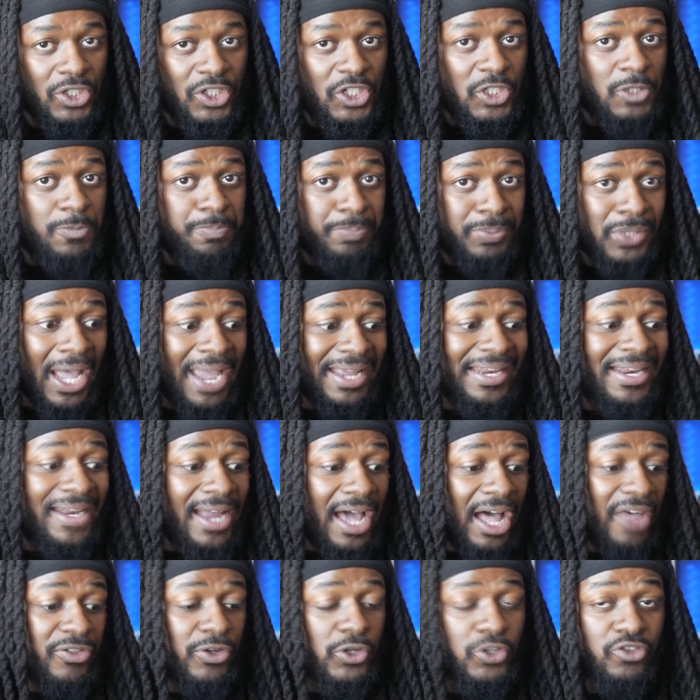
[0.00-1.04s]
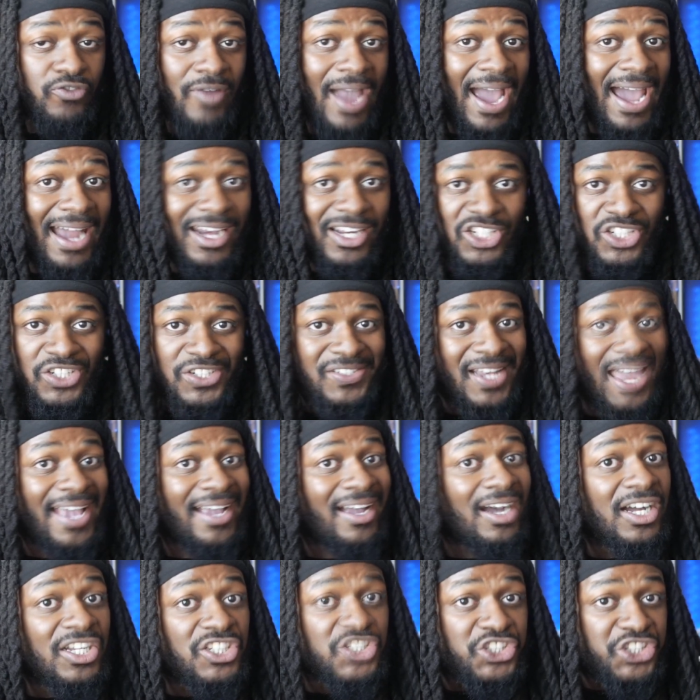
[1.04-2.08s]
played in other strategies like
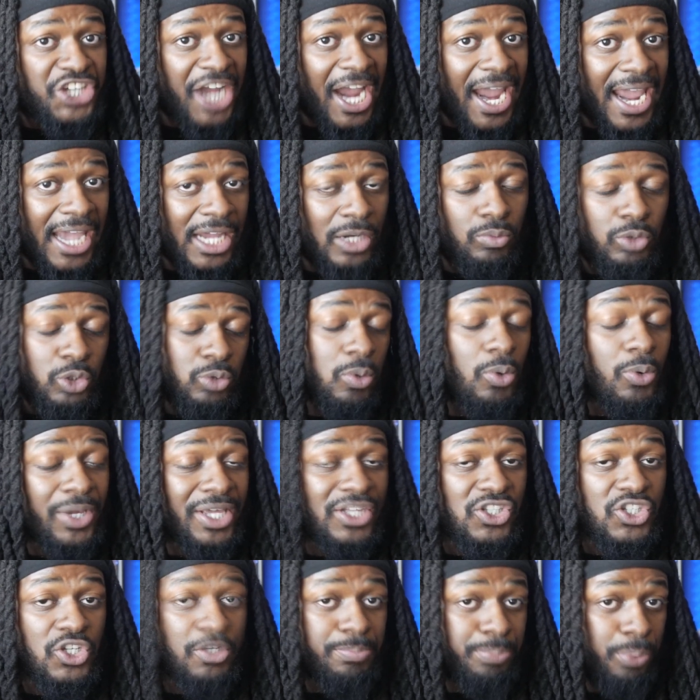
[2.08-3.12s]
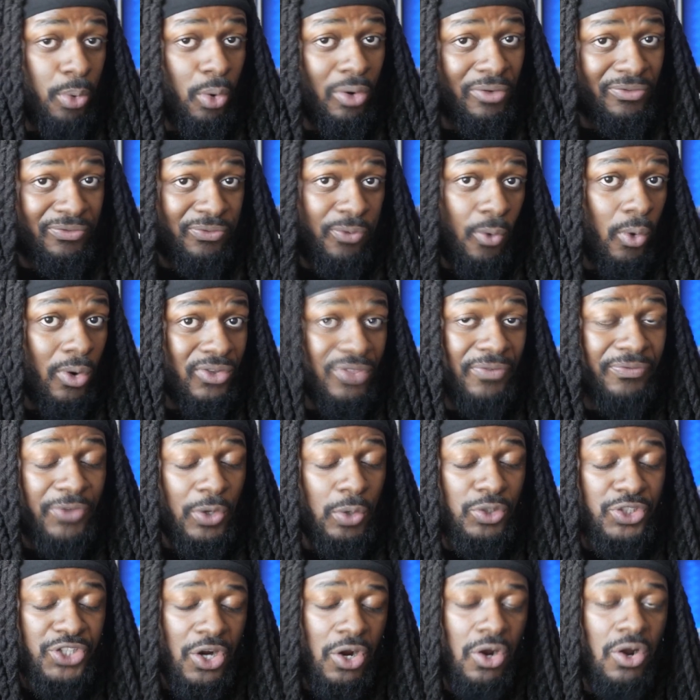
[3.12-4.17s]
Unchained, which we'll get support for in the
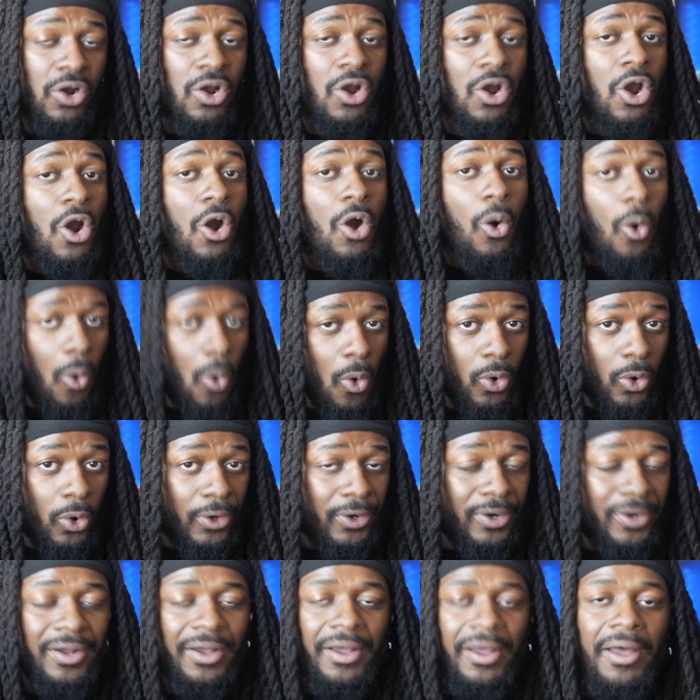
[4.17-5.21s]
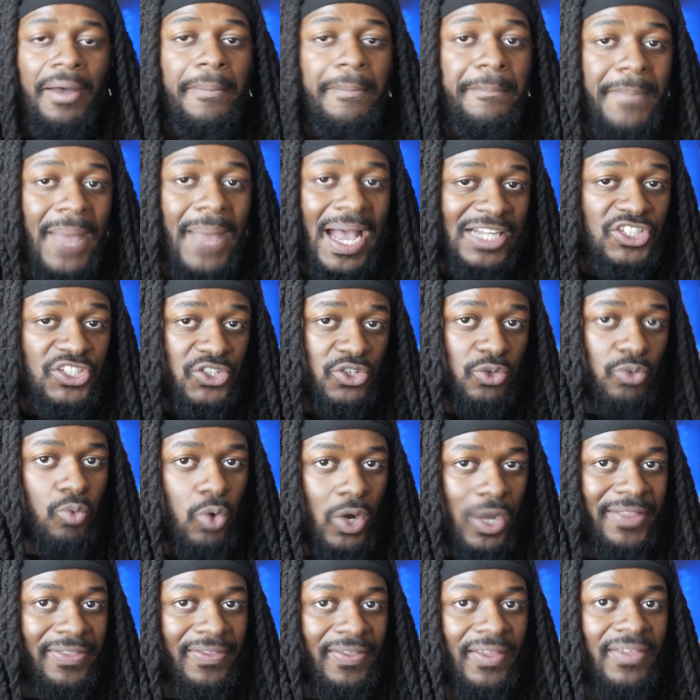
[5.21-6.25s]
future, or messed
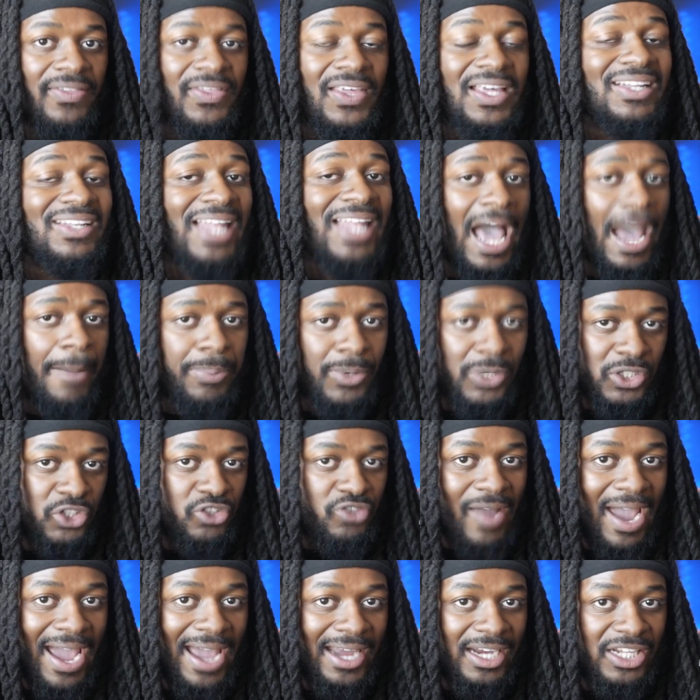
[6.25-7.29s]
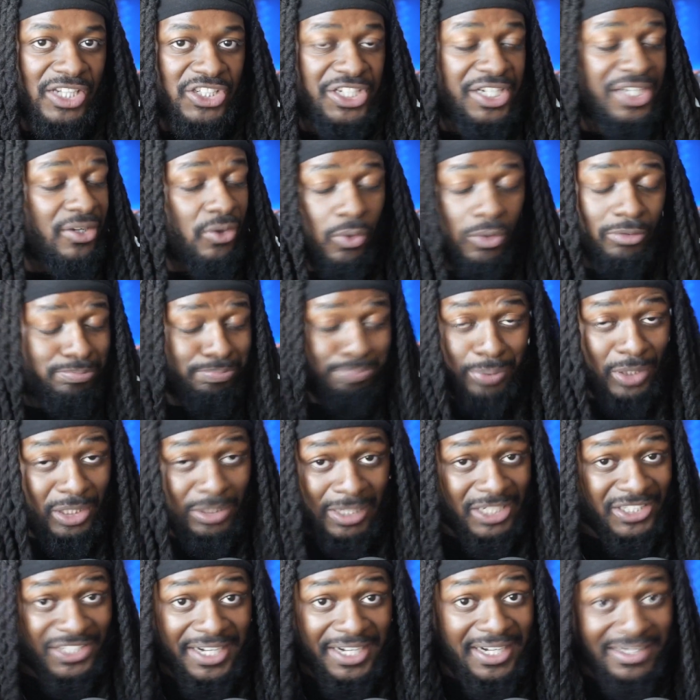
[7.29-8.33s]
with the Labyrinth strategy, or pretty
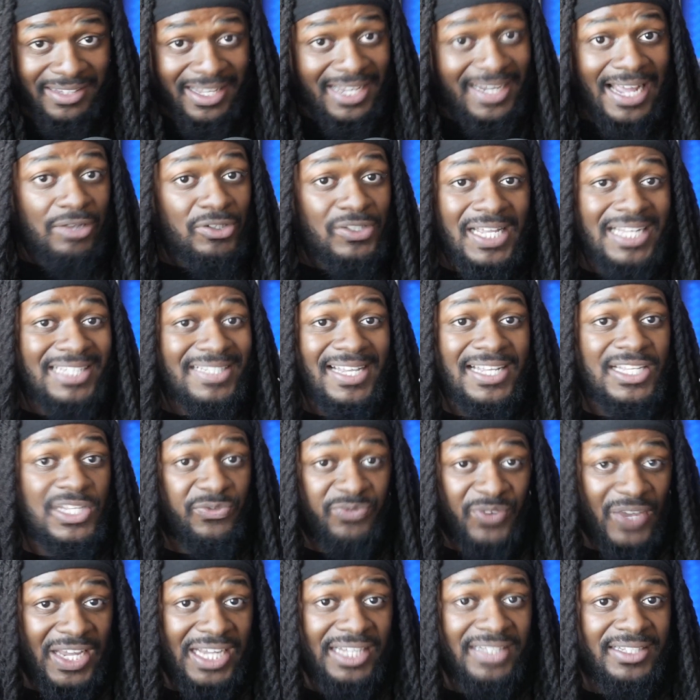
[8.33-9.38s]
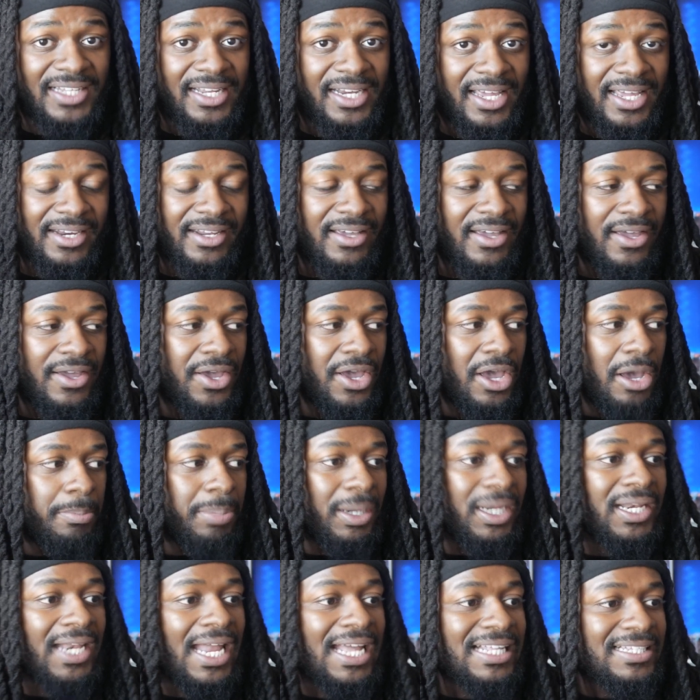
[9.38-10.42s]
much anything else that says Fiend in it. But
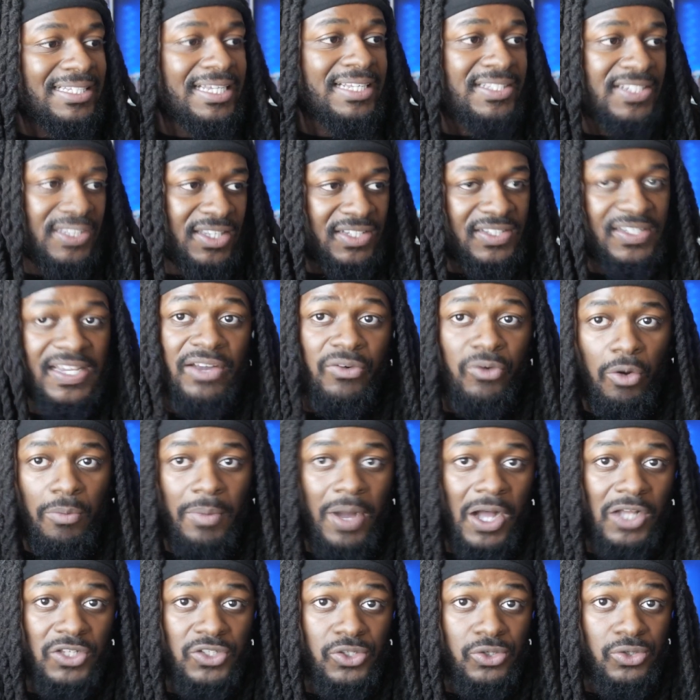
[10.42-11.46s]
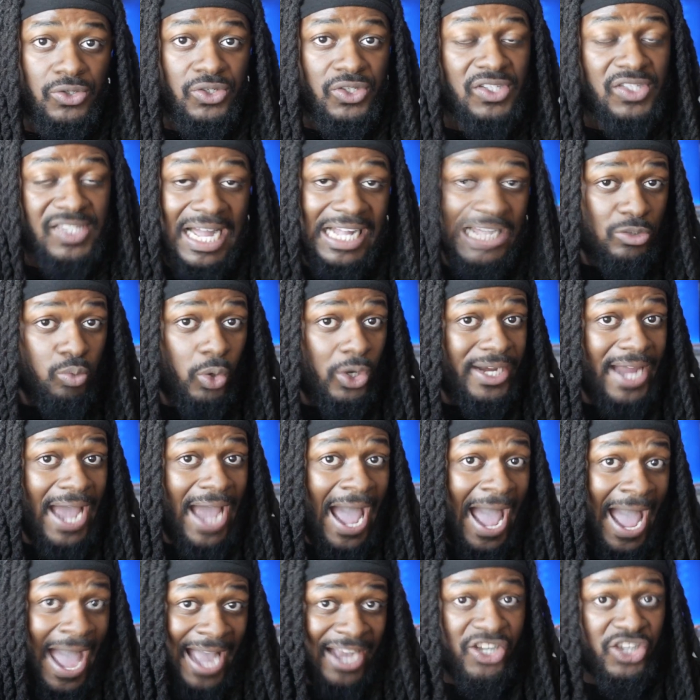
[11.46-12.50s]
let's get to the Synchro Monsters, because that's where it
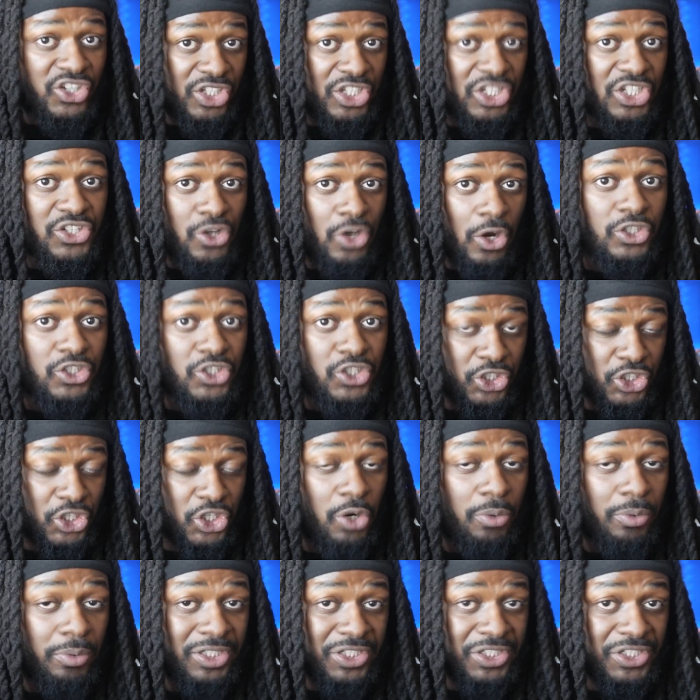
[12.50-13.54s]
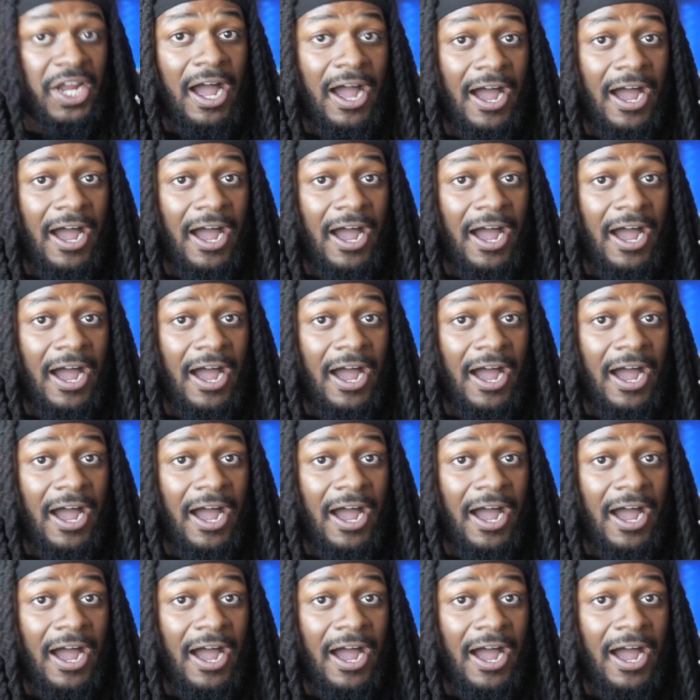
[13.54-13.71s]
actually starts to show its shine.